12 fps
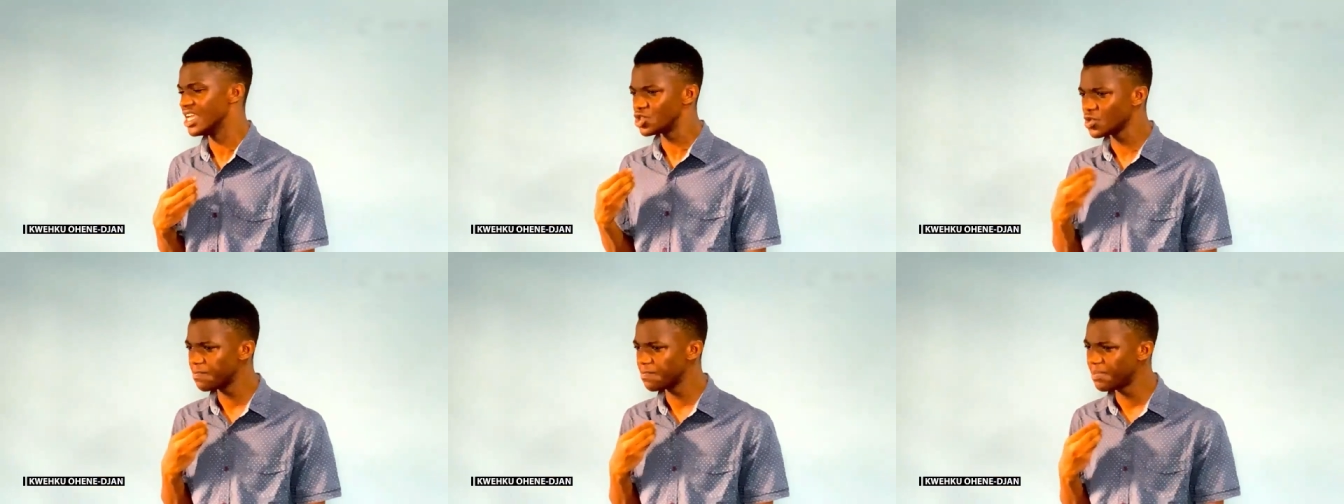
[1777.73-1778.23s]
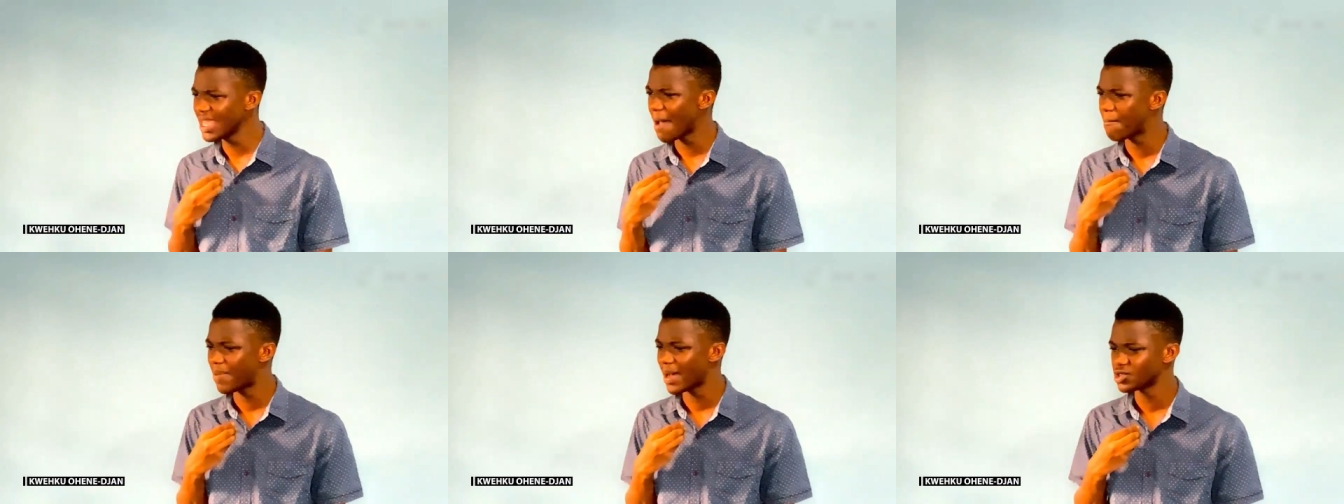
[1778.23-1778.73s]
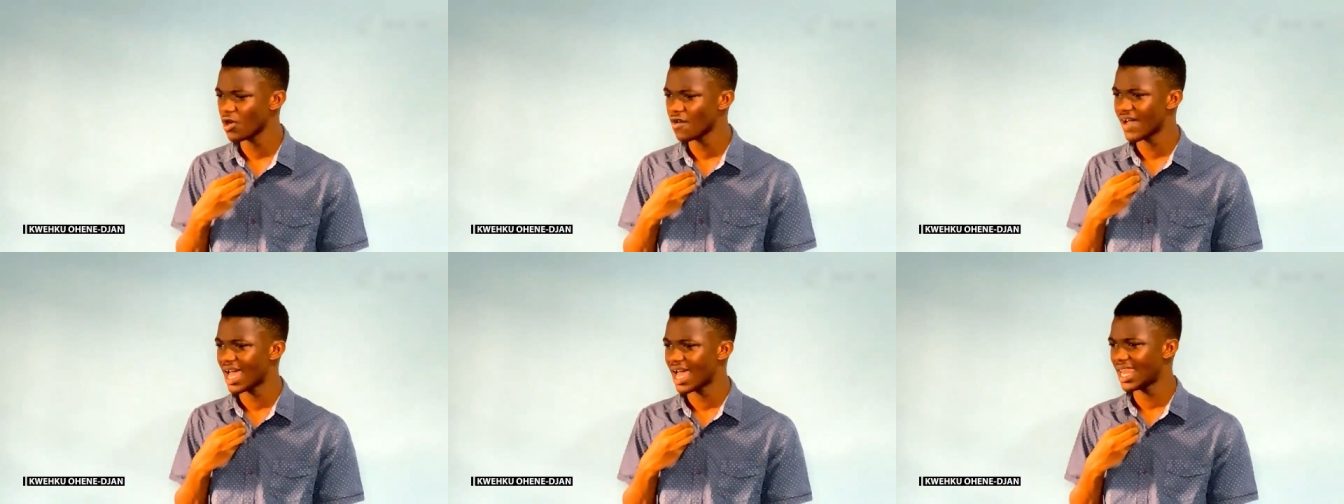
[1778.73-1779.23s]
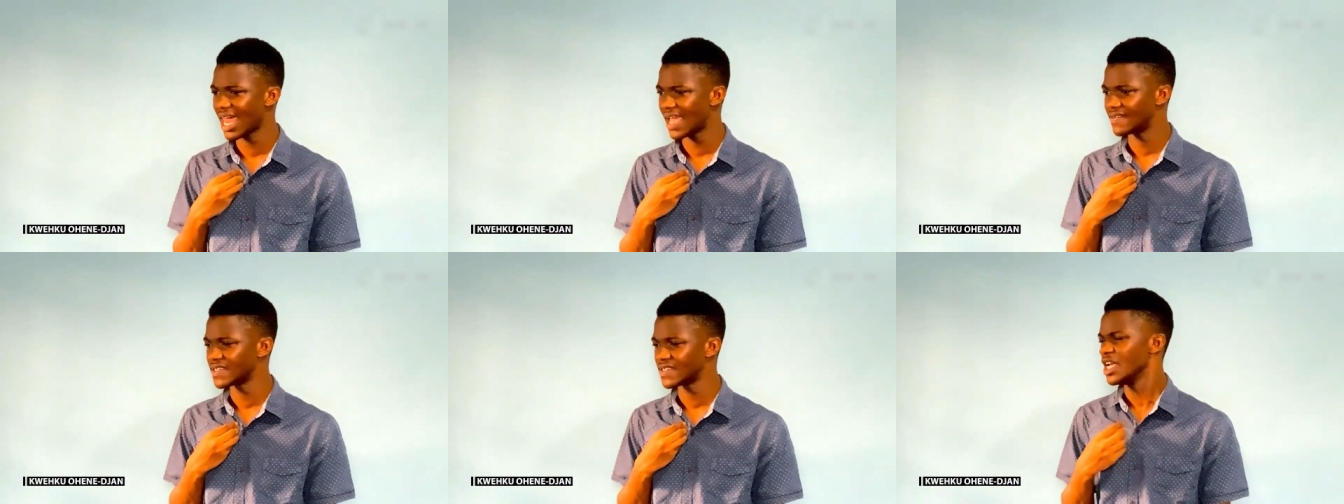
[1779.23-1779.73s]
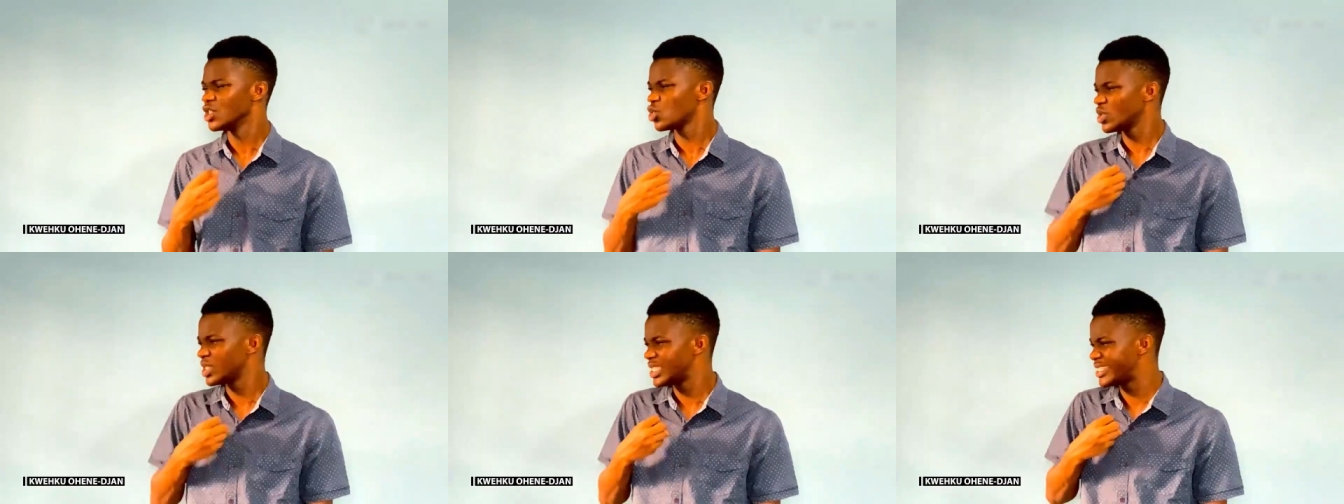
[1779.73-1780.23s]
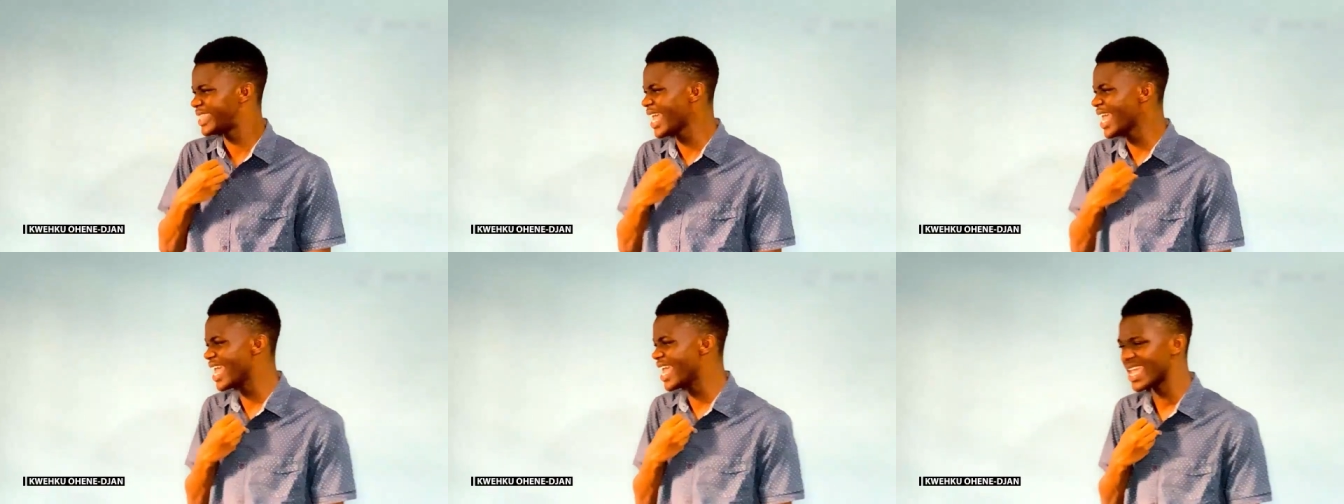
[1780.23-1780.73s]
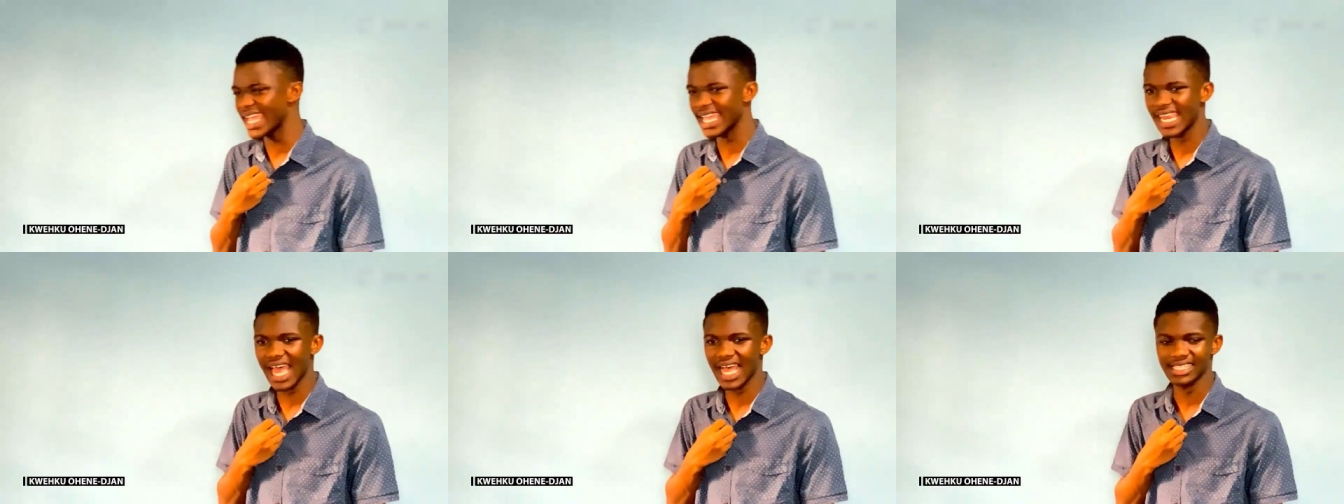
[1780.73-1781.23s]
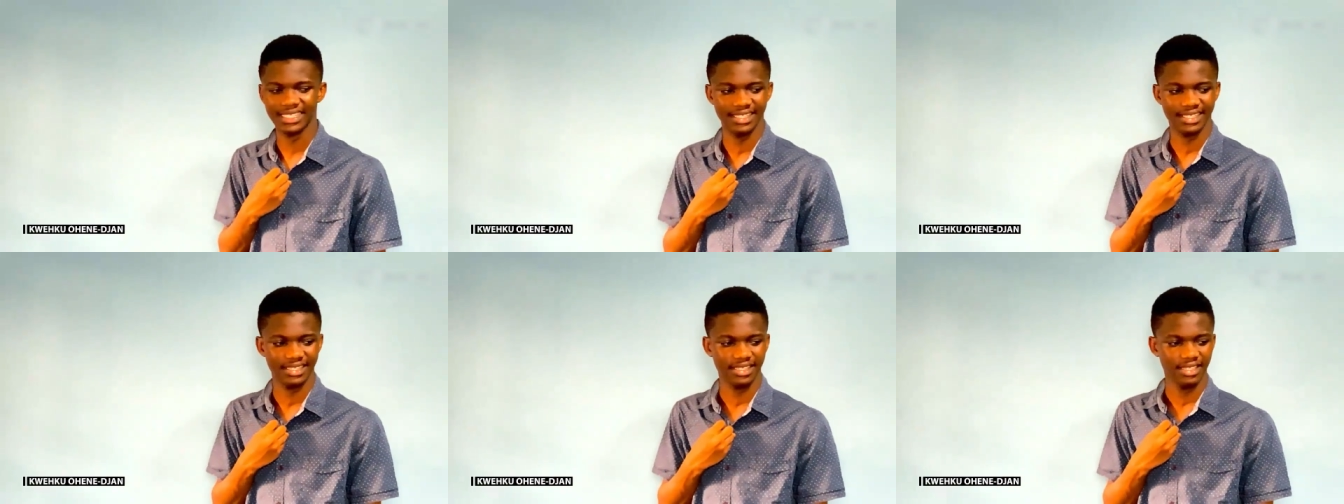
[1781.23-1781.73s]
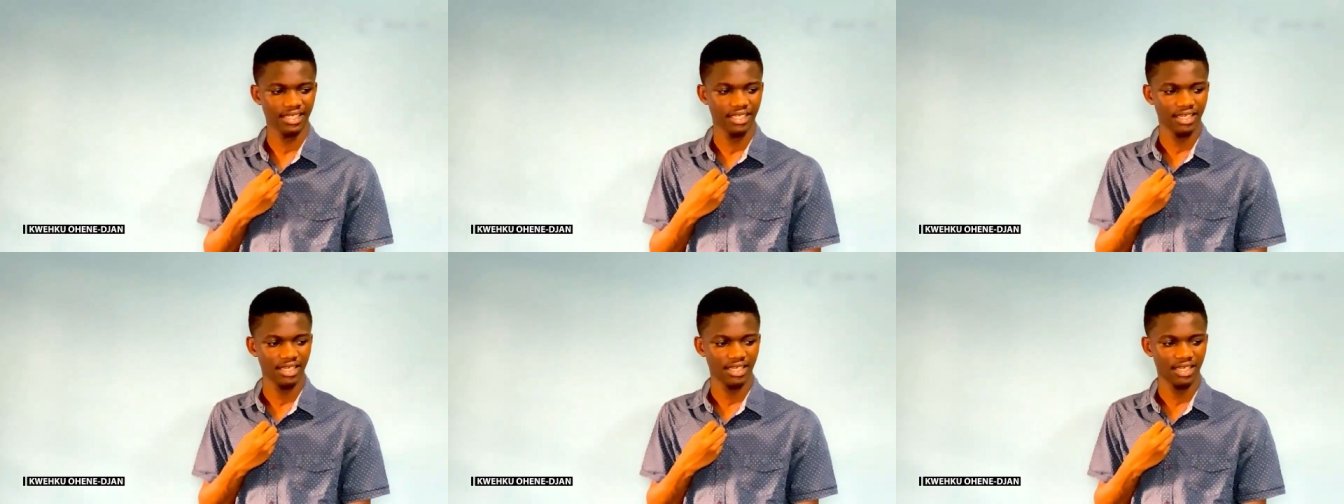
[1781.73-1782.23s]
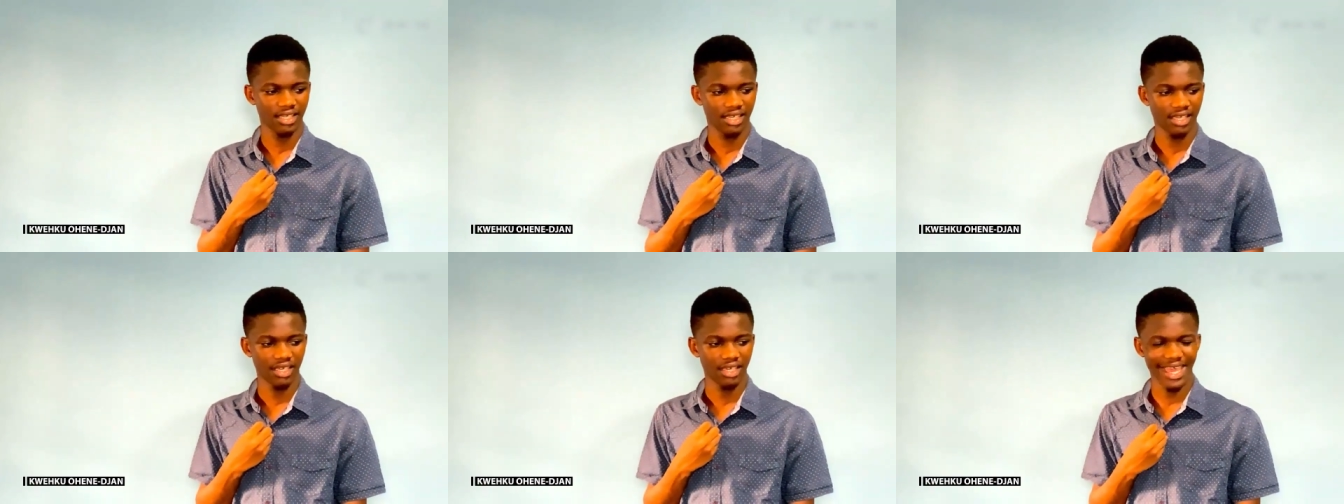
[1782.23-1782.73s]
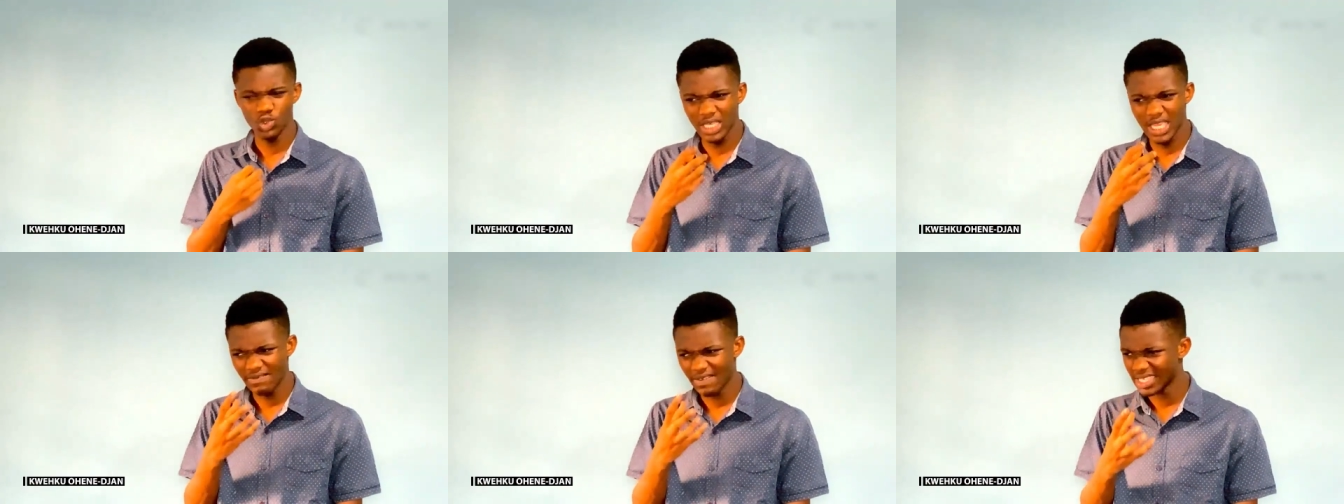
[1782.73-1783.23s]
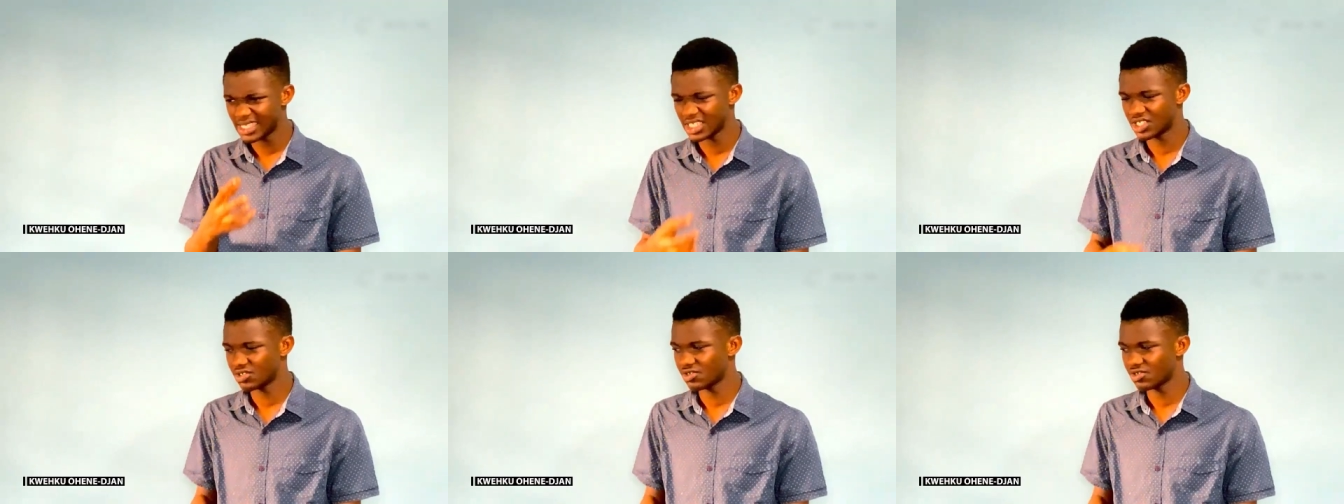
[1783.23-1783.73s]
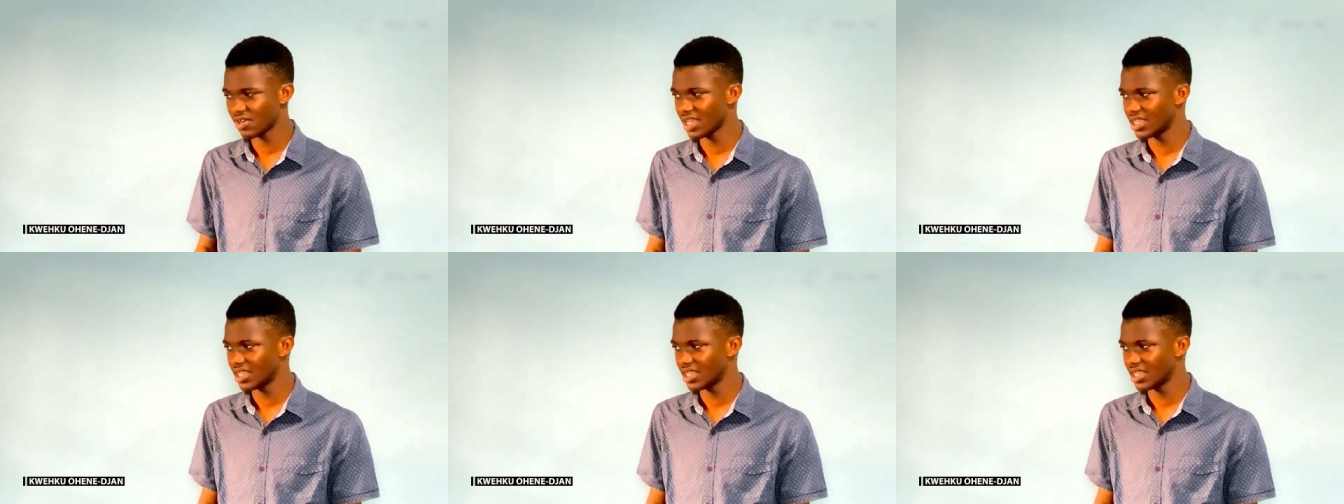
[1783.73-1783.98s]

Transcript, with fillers: to be a part of our lives, to stay in us, and to give us the strength